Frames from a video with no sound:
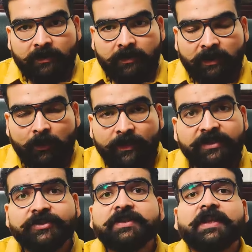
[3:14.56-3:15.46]
Now
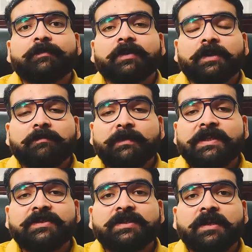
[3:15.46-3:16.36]
Ishta Devata
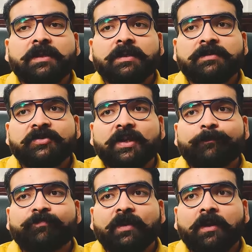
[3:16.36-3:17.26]
means,
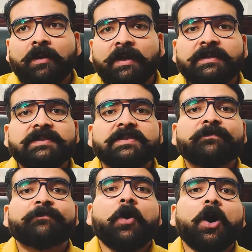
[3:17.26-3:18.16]
see, it is a
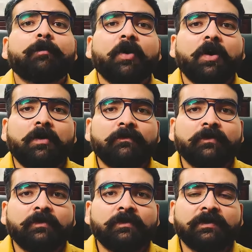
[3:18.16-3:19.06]
form
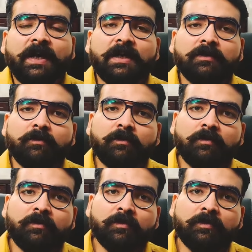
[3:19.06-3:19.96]
of that
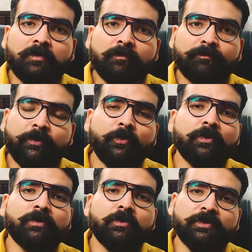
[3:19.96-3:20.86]

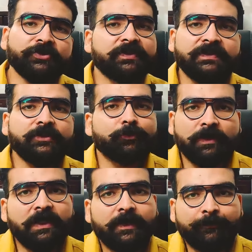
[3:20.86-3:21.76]
pure consciousness
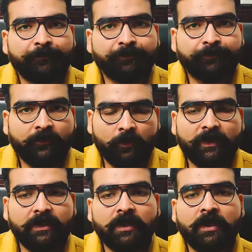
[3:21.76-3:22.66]
only.
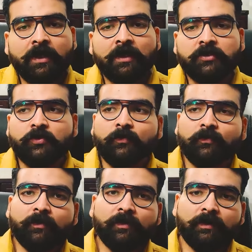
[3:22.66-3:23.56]
Okay,
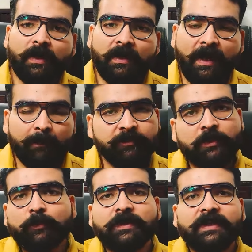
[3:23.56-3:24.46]
so
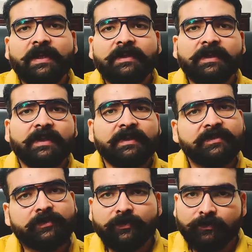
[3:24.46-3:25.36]
absolute reality
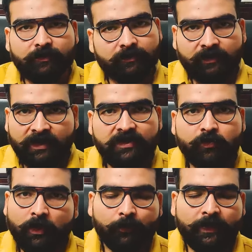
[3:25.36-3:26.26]
is
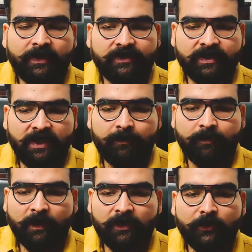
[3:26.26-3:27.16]
this what we
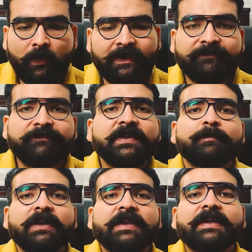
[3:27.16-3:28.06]
described, but not
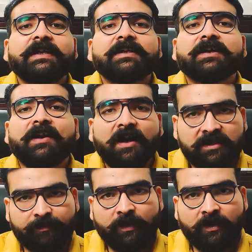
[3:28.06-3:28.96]
everybody can
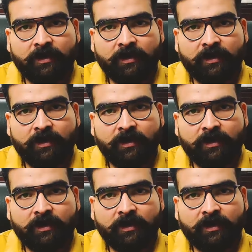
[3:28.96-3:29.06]
grasp